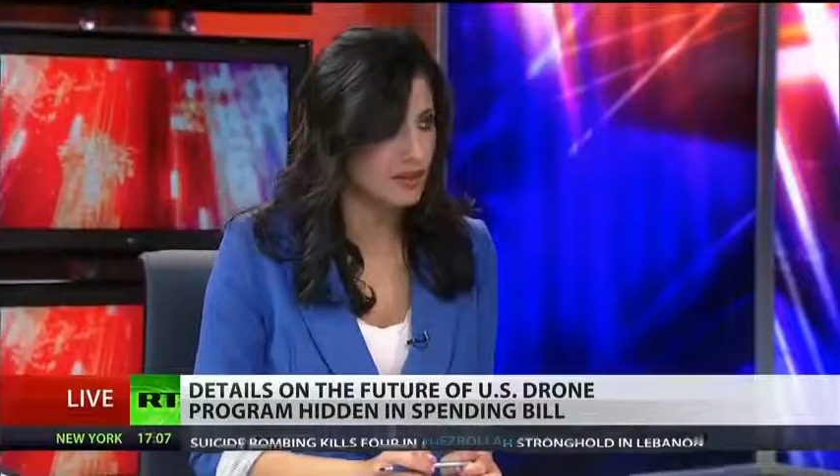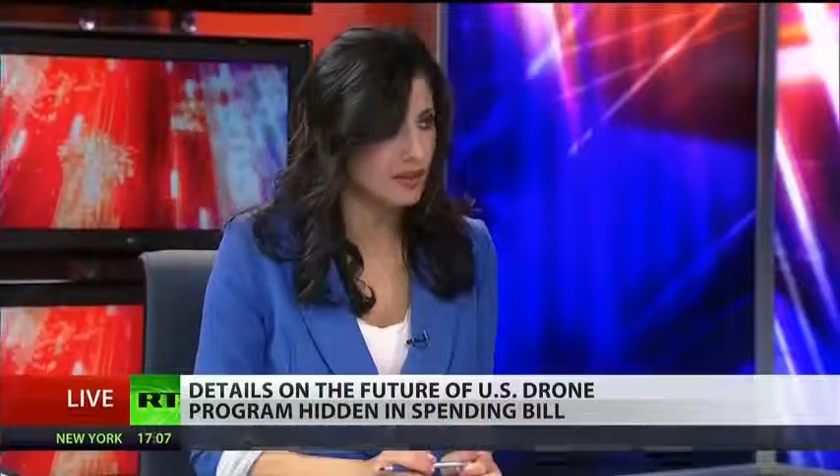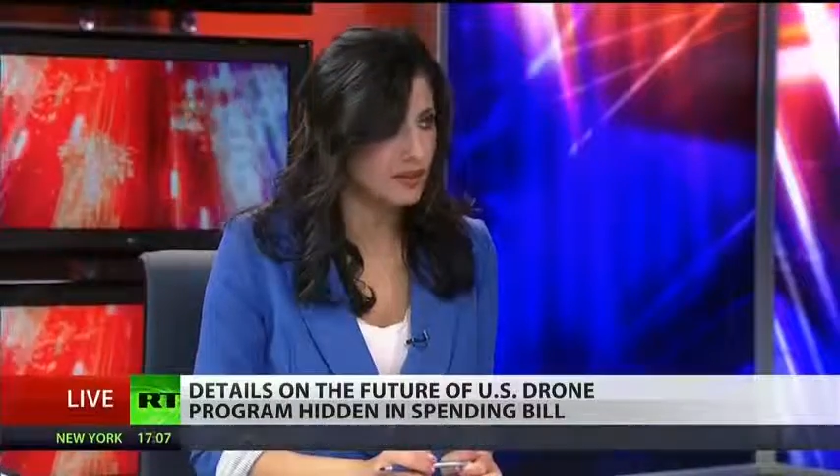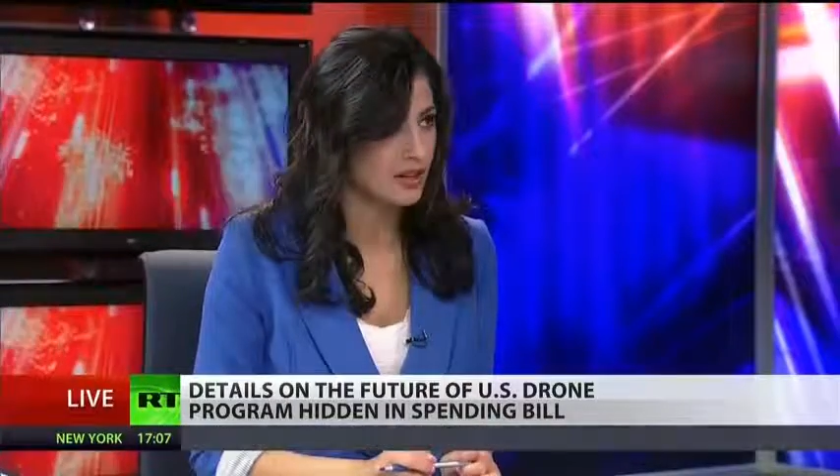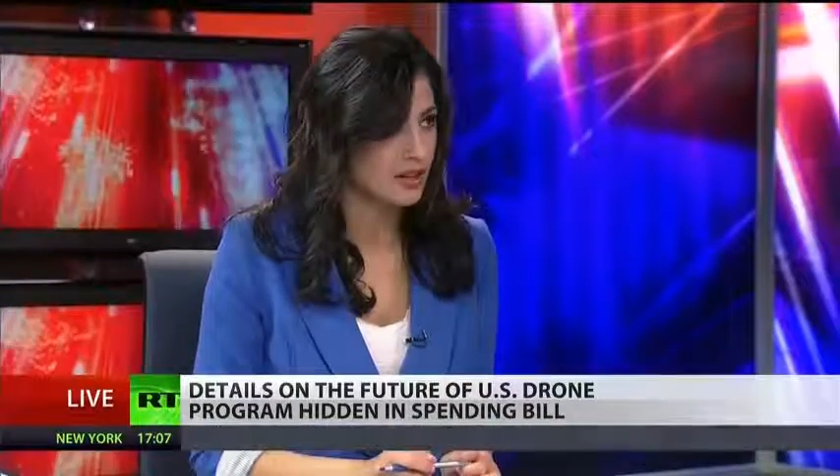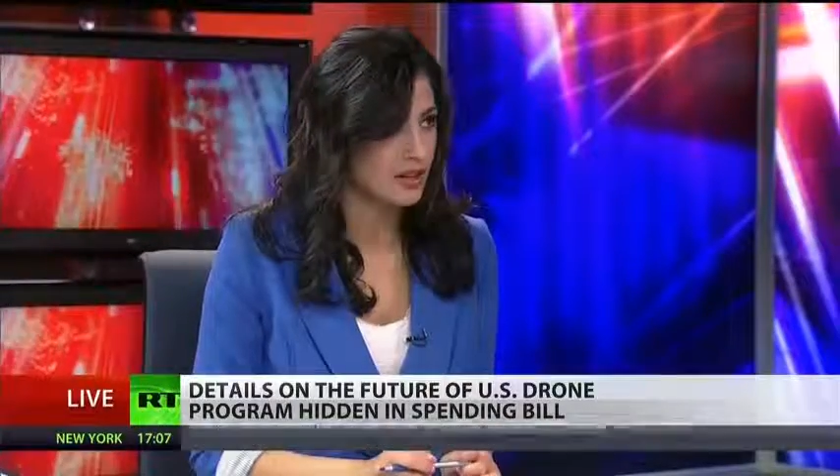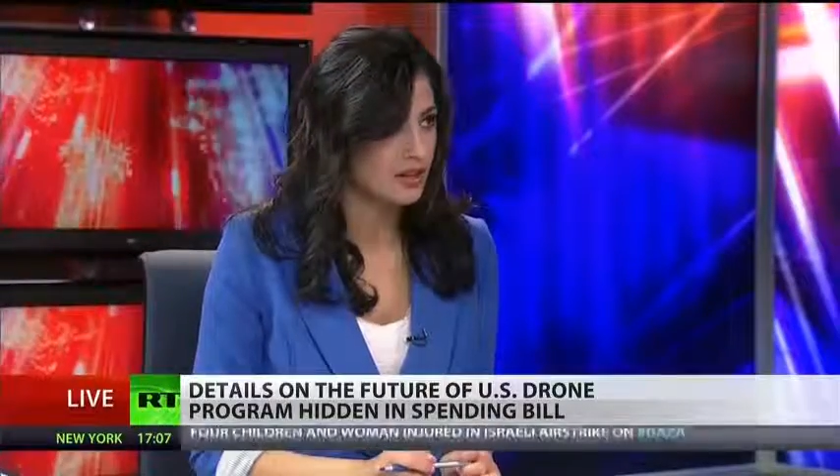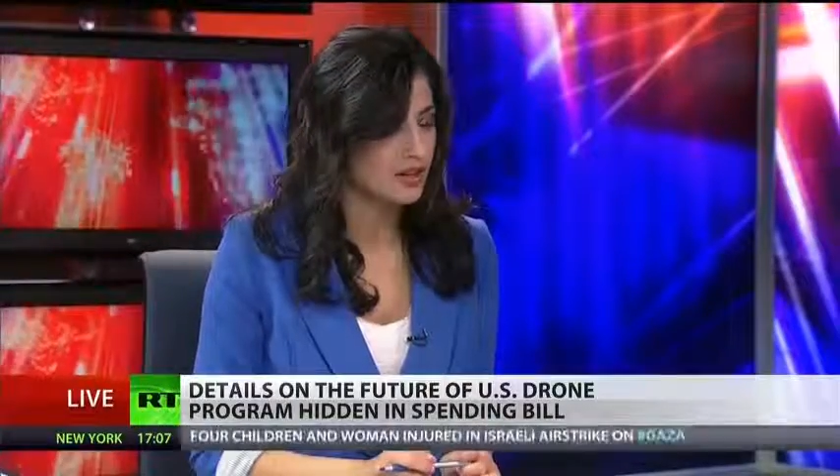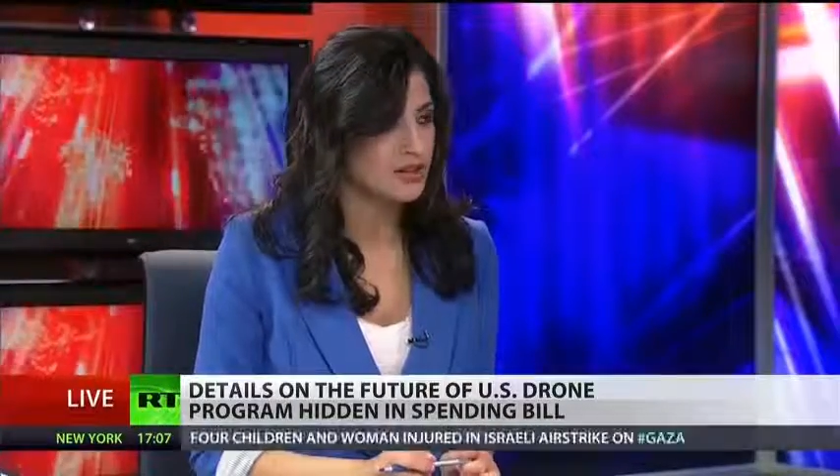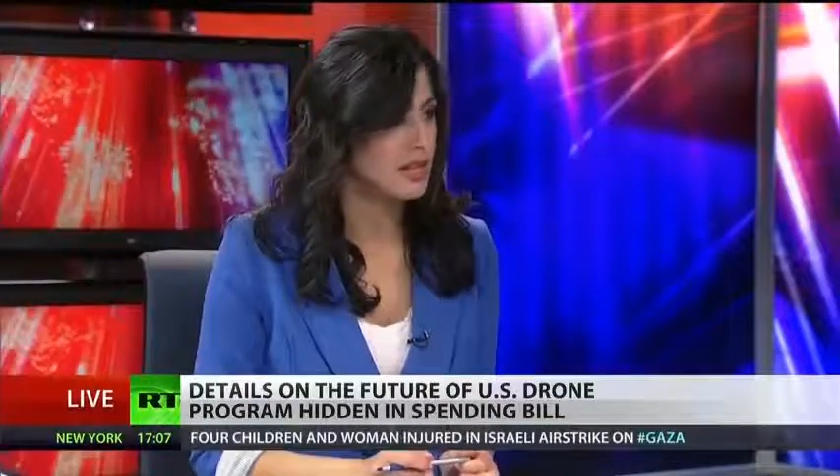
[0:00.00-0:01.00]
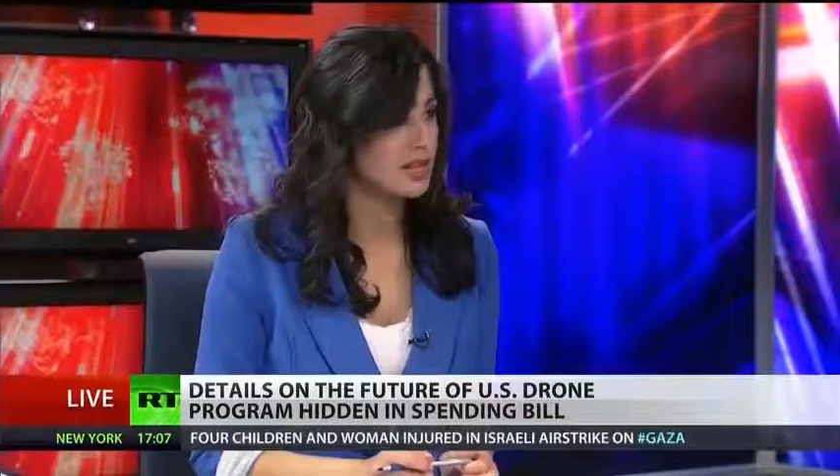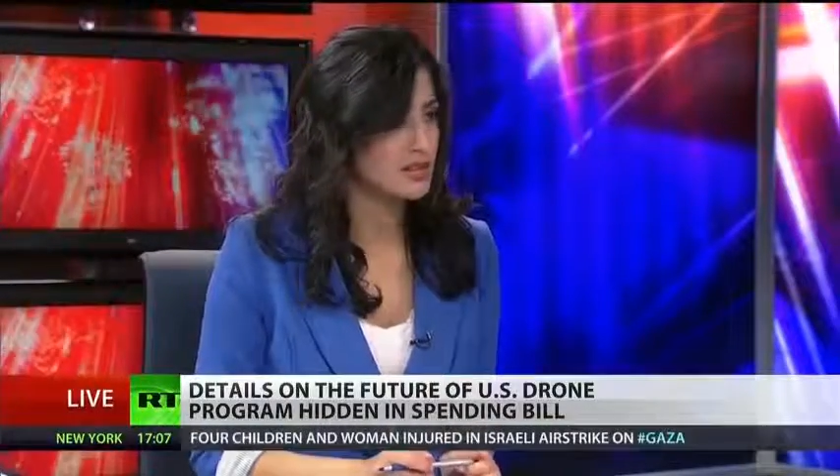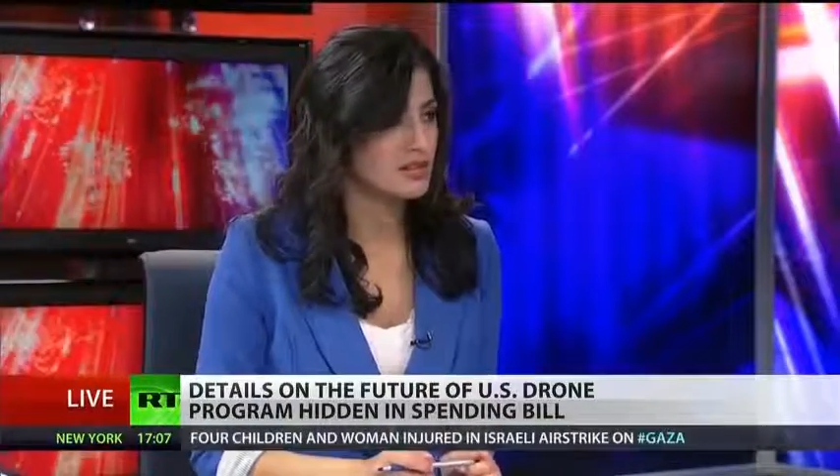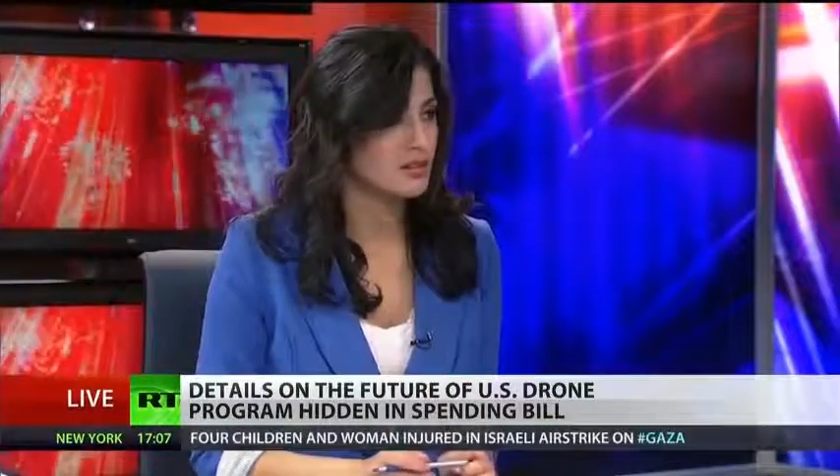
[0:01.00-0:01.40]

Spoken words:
and then the Senate is